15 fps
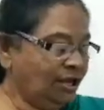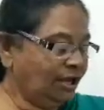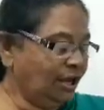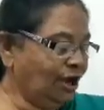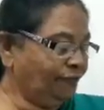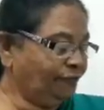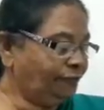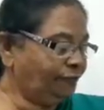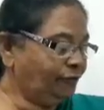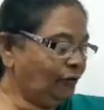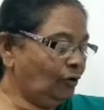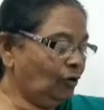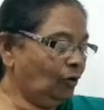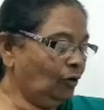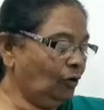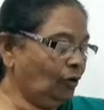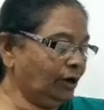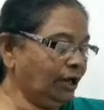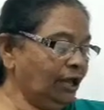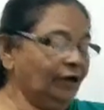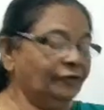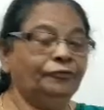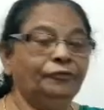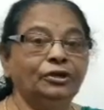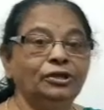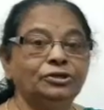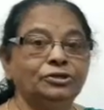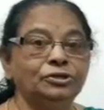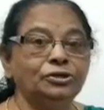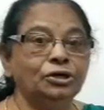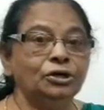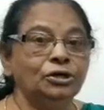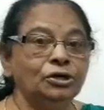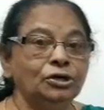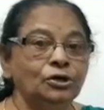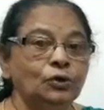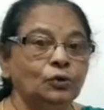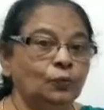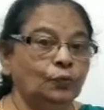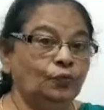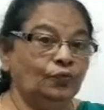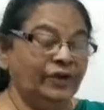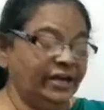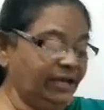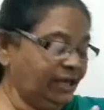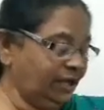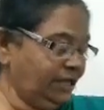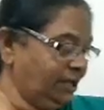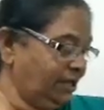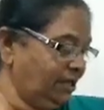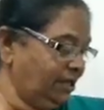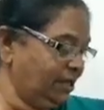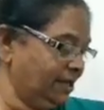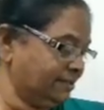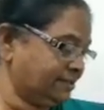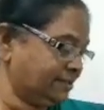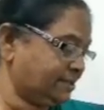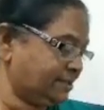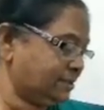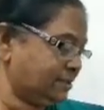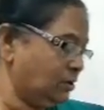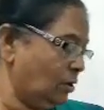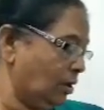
F or FE to VES.